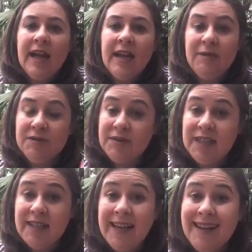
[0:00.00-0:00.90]
He was
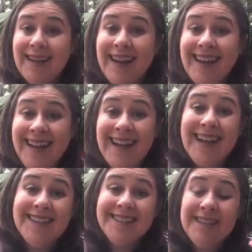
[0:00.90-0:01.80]
running late, and he
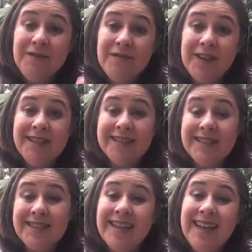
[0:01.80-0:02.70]
actually phoned us
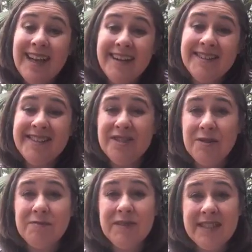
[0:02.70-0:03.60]
to say, hey guys, do you know
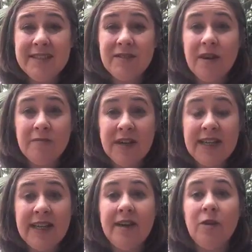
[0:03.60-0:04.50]
what, I'm really sorry, I'm running
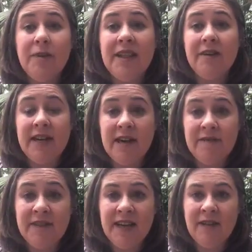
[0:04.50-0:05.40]
late, I'll be there in
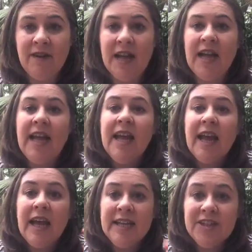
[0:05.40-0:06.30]
half an hour.
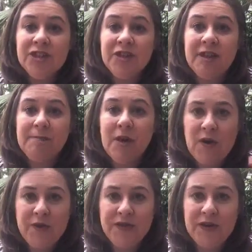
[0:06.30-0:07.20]
He showed up
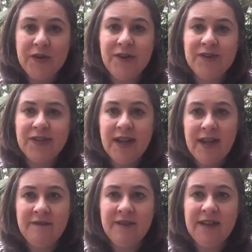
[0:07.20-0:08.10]
on the nose
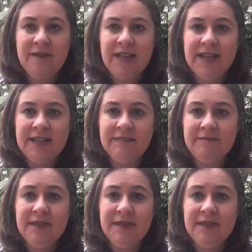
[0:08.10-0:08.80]
half an hour later.